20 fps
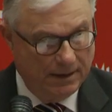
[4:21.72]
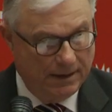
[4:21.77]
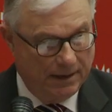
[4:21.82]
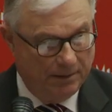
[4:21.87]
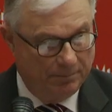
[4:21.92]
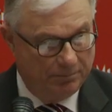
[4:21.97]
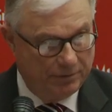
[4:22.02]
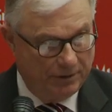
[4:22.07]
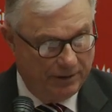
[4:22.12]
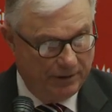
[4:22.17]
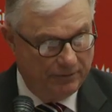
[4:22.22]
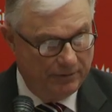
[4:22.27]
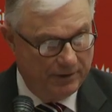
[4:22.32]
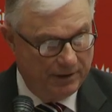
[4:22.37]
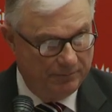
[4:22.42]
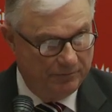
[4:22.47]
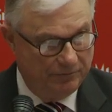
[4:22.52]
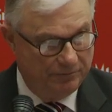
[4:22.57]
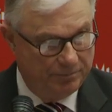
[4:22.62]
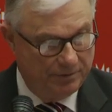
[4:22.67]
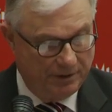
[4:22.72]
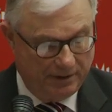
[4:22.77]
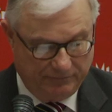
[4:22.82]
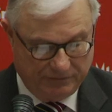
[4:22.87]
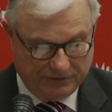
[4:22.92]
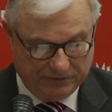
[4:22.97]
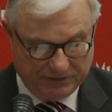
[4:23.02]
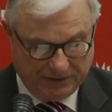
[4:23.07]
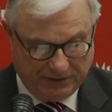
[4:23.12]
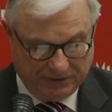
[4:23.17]
Our program of
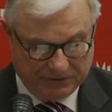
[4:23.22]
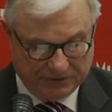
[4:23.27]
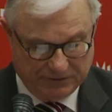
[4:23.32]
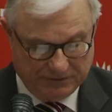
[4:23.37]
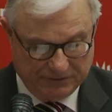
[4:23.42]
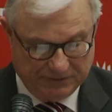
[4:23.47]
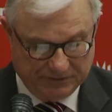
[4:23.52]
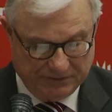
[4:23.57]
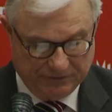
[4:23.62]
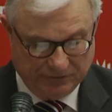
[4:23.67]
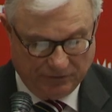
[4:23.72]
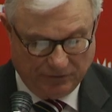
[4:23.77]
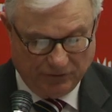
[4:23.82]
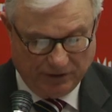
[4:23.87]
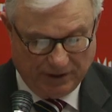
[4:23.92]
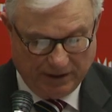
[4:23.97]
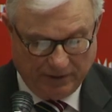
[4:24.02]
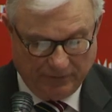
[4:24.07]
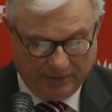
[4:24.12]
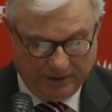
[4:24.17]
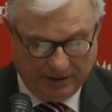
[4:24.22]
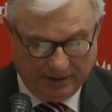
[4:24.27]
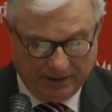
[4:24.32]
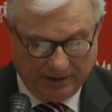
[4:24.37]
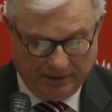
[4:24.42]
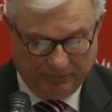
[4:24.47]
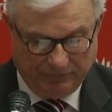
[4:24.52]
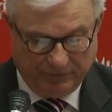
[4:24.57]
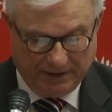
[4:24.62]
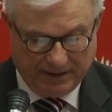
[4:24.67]
private sessions is ongoing
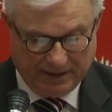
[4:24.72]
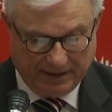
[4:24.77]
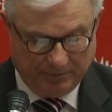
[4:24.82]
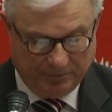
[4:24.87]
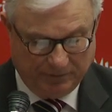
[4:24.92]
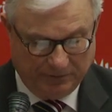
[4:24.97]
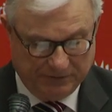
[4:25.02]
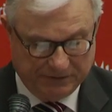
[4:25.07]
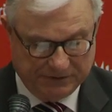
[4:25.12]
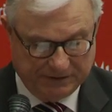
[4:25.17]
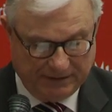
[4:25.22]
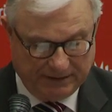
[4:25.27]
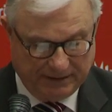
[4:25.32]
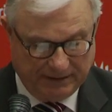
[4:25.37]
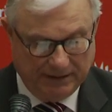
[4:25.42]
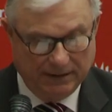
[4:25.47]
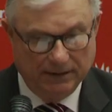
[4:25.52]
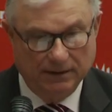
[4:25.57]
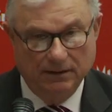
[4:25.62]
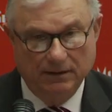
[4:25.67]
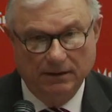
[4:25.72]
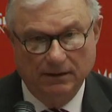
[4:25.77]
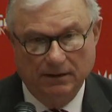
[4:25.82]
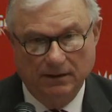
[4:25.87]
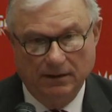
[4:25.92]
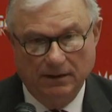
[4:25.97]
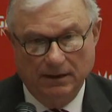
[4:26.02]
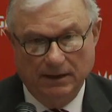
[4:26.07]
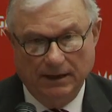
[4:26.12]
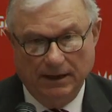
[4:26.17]
in every capital city
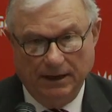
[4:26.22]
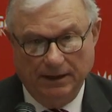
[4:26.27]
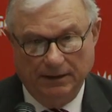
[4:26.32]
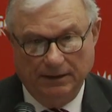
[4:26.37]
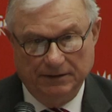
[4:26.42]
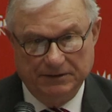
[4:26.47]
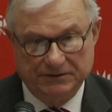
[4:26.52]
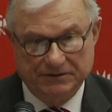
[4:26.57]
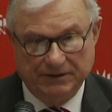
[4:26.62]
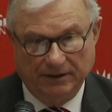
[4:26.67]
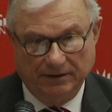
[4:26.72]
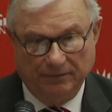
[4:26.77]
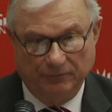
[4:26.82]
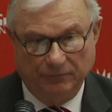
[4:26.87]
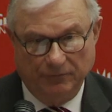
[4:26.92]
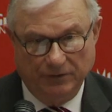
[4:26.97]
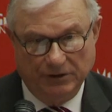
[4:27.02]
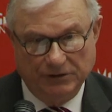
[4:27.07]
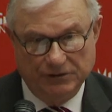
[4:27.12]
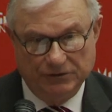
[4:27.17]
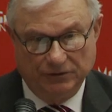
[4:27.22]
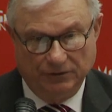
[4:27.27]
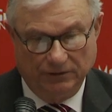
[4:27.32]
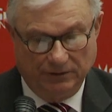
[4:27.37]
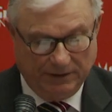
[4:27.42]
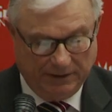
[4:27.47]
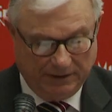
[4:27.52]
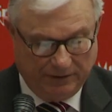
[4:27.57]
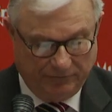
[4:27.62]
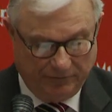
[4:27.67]
and in some
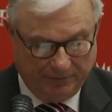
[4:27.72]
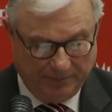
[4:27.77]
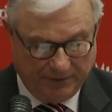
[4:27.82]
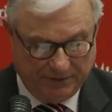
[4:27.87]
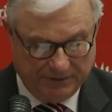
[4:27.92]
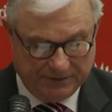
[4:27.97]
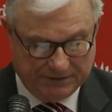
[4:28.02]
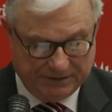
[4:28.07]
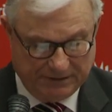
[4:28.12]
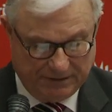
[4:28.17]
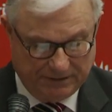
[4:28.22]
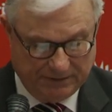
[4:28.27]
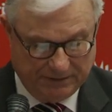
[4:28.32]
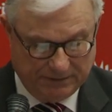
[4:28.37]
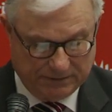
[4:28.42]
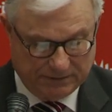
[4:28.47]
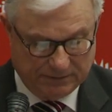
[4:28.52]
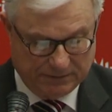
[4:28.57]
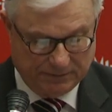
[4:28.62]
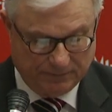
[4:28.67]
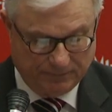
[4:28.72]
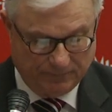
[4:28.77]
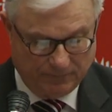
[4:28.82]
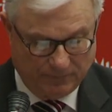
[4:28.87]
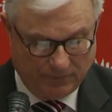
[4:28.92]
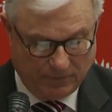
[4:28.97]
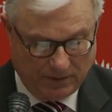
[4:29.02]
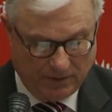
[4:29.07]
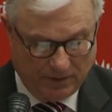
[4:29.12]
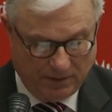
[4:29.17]
regional and remote centres.
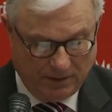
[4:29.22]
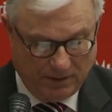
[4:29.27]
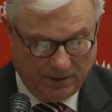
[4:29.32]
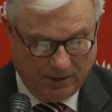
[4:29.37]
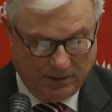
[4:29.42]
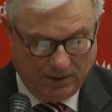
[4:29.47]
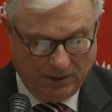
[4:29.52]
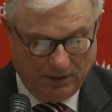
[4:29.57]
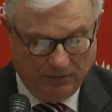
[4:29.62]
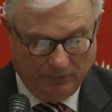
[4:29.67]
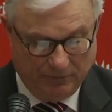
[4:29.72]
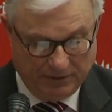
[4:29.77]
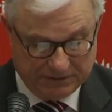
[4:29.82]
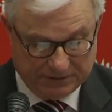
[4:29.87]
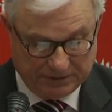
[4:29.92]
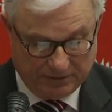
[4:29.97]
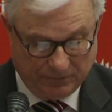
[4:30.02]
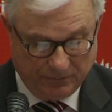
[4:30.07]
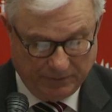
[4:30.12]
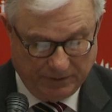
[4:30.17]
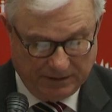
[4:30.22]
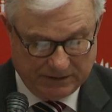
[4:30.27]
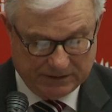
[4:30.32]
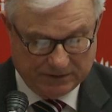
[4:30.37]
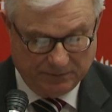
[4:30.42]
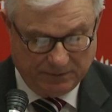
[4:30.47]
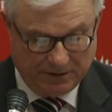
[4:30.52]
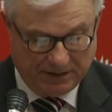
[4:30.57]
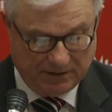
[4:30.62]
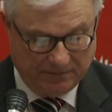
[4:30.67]
In recent
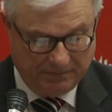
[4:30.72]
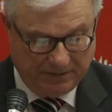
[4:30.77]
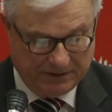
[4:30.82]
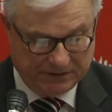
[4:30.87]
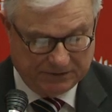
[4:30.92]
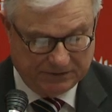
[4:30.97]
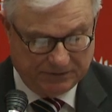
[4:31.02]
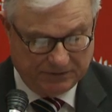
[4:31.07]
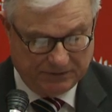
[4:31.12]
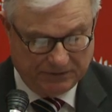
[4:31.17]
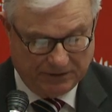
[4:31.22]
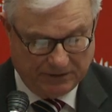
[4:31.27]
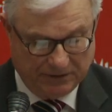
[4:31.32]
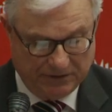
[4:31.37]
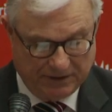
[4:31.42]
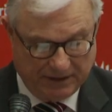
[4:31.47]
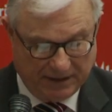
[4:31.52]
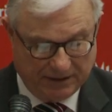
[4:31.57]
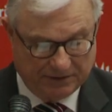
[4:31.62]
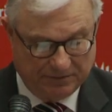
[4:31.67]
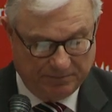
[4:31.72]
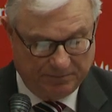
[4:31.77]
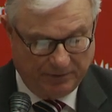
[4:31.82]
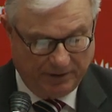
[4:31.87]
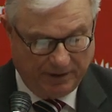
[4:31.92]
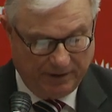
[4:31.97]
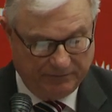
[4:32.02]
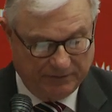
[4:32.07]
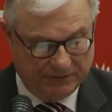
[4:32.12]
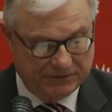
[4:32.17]
weeks, we commenced to conduct
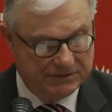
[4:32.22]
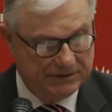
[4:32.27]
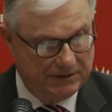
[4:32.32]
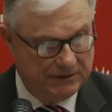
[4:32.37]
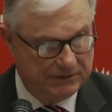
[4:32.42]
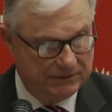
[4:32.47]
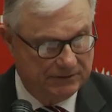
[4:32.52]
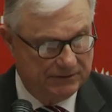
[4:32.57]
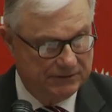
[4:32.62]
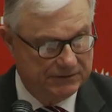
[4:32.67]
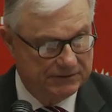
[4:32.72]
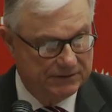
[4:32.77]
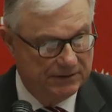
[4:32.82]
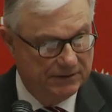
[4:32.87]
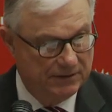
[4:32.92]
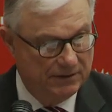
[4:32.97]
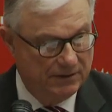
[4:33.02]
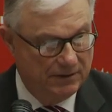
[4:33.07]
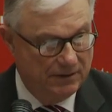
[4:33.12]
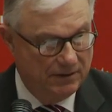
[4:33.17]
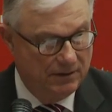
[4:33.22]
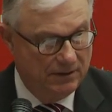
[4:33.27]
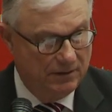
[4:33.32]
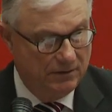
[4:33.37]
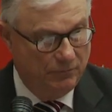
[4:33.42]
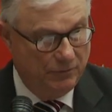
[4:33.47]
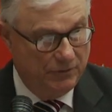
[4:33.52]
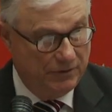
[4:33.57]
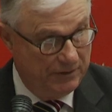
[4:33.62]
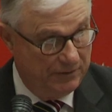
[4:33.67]
private sessions
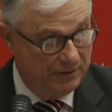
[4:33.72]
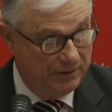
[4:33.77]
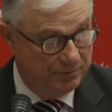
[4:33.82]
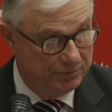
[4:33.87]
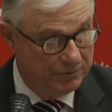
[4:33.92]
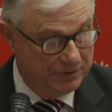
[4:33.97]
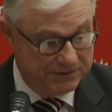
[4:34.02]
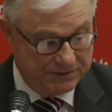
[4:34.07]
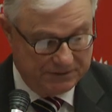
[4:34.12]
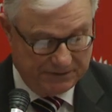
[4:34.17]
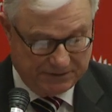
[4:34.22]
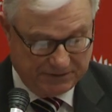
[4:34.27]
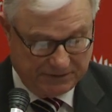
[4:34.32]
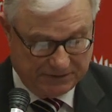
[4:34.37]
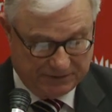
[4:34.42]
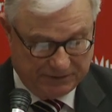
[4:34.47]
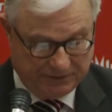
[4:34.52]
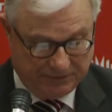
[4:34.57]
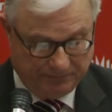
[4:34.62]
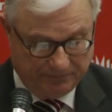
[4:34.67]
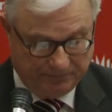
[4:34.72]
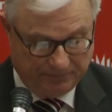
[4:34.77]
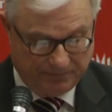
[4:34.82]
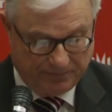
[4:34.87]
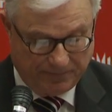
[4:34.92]
within the prison system.